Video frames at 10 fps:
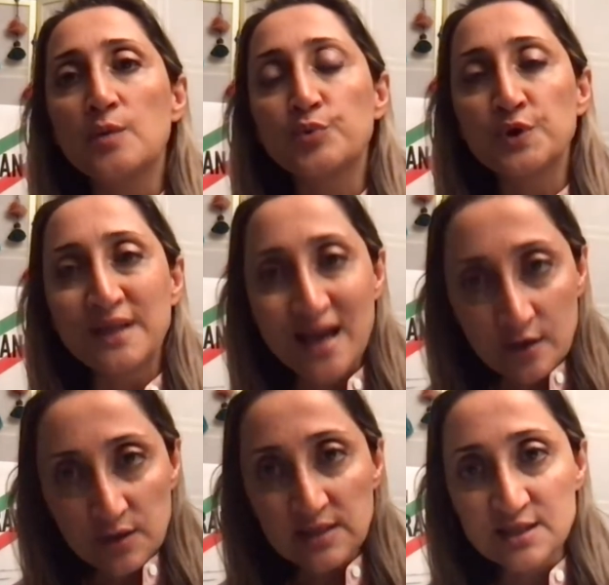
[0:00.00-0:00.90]

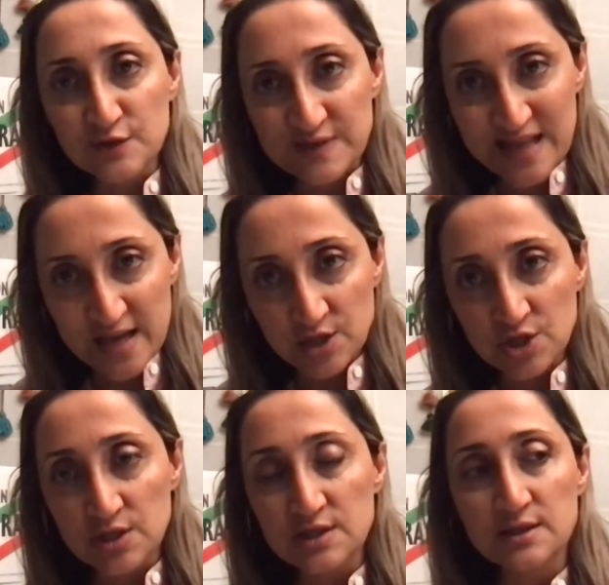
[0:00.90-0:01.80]
protagonists of
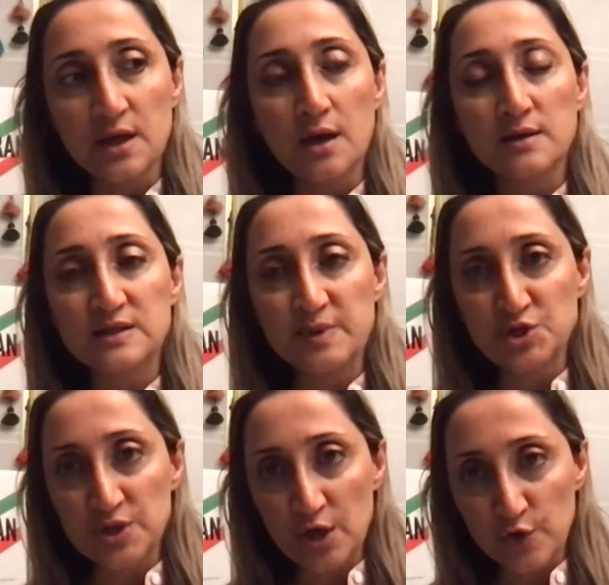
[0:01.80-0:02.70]
sanctions, uh,
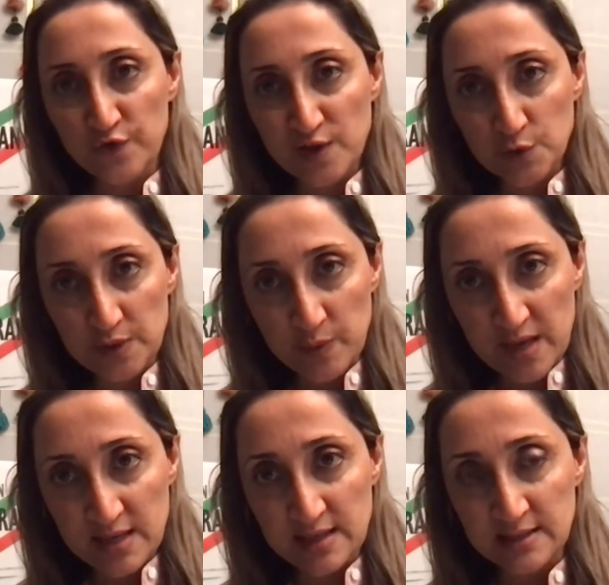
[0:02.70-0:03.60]
especially our fellow
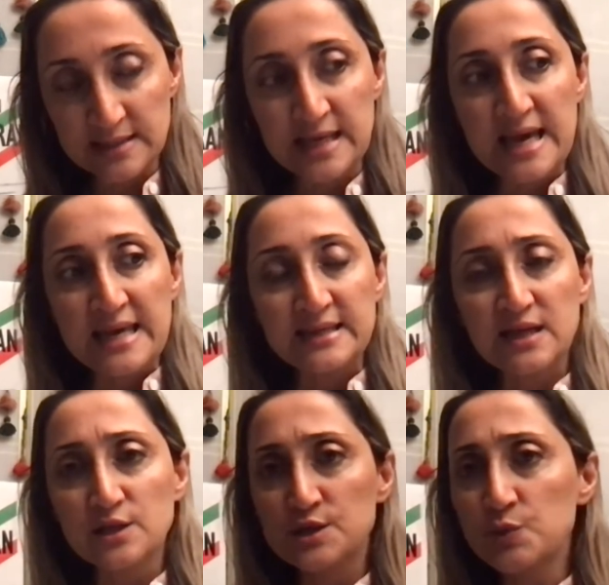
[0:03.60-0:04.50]
Iranians,
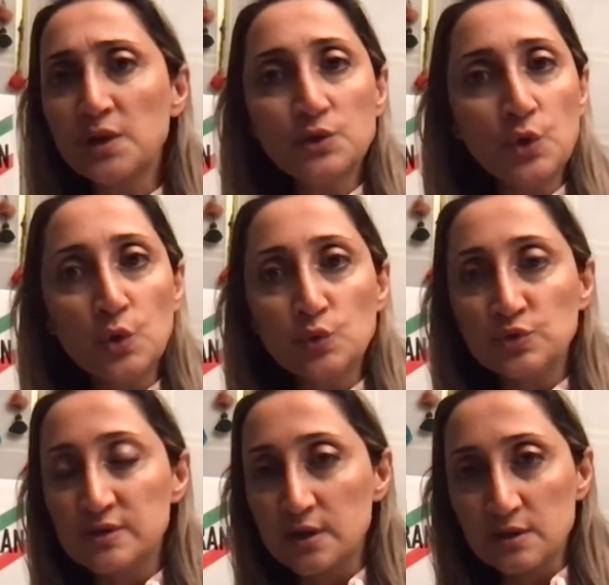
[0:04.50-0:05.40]
tell us, well, no,
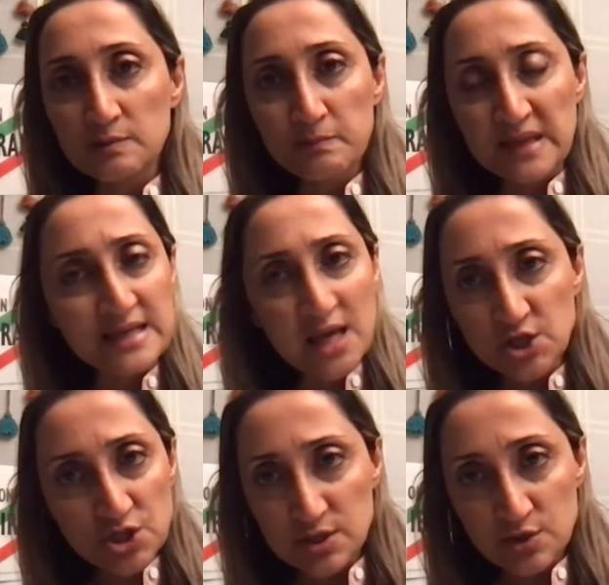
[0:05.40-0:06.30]
uh,
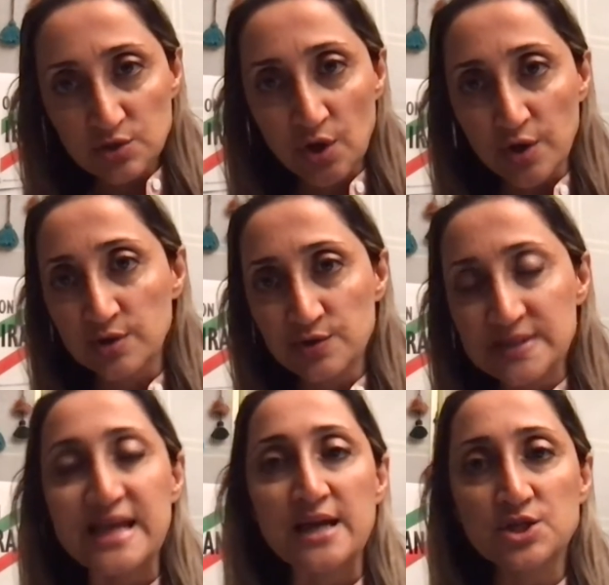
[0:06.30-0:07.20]
medications are not under
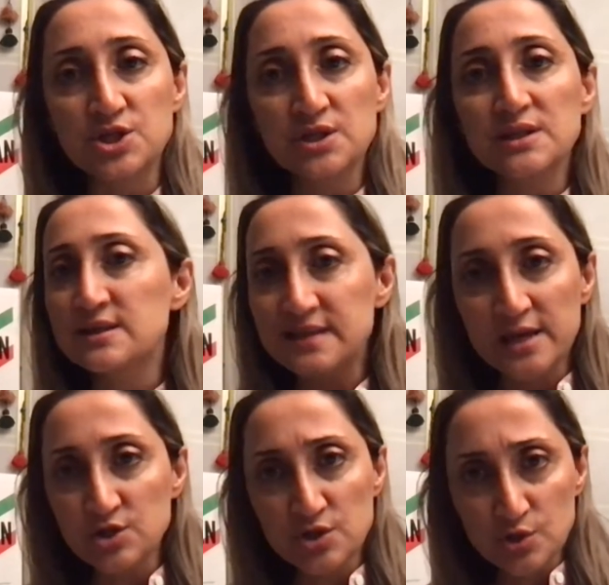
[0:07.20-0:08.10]
sanction, and
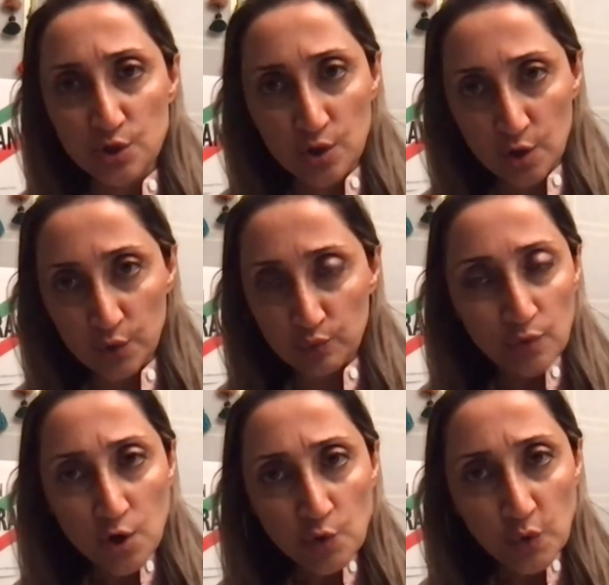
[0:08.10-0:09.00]
sanctions are, are,
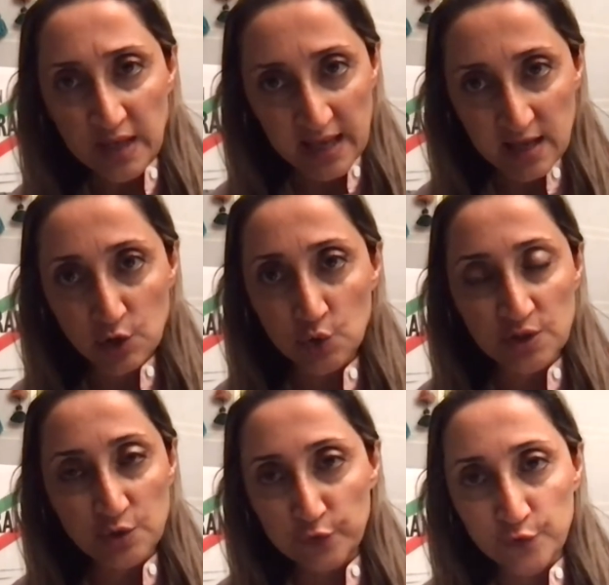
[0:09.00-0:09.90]
are okay, you know,
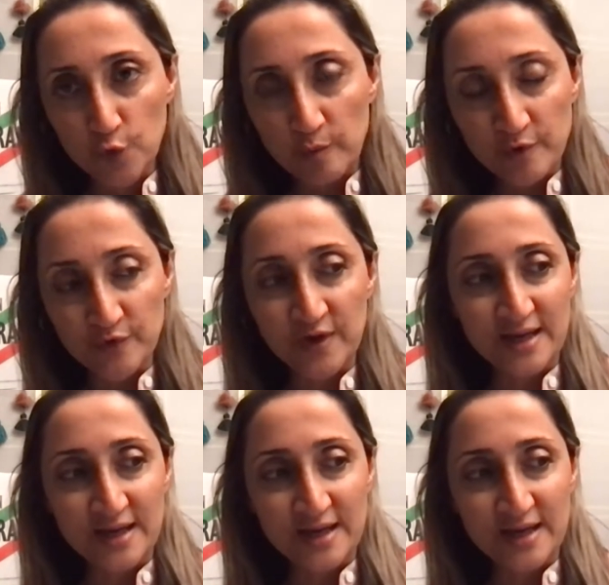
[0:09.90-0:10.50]
they're a form of